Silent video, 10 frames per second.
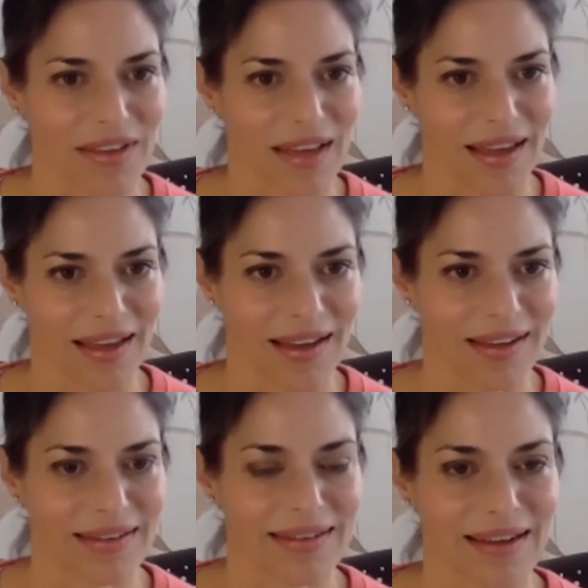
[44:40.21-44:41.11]

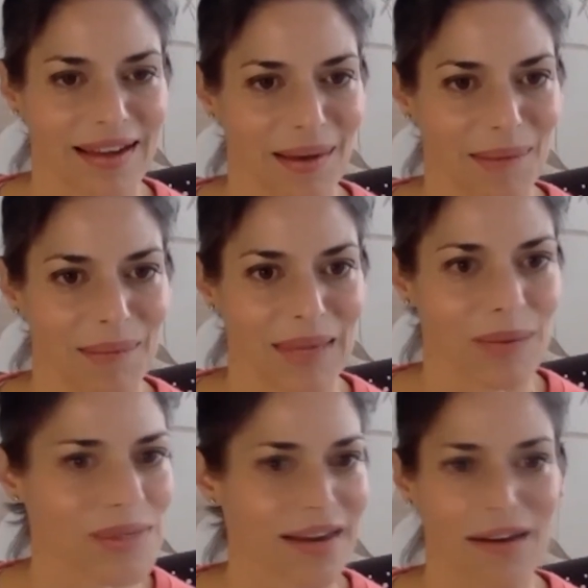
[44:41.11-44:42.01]
And
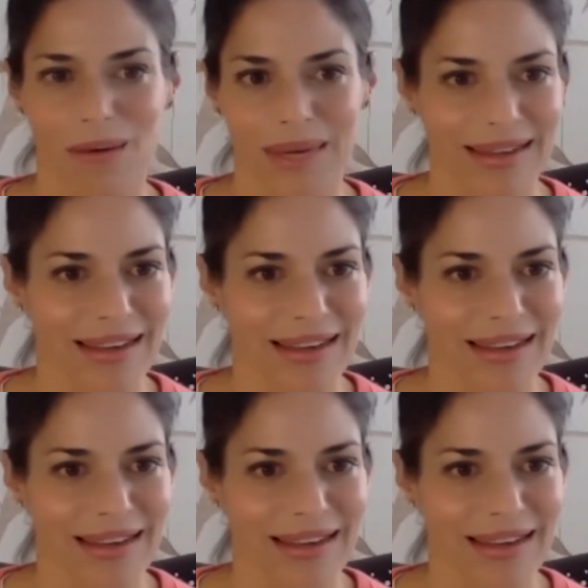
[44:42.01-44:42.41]
it was harrowing.